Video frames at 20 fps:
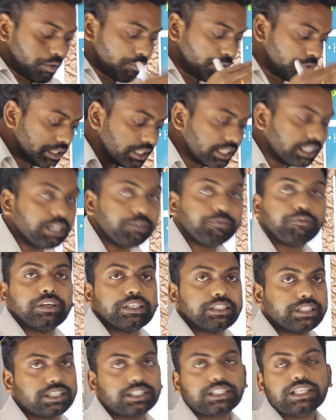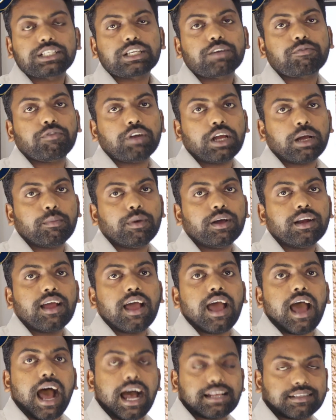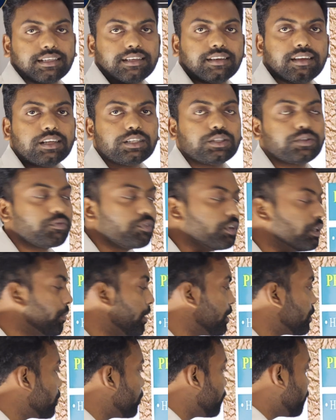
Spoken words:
within the first stage of labor, as a nurse, we must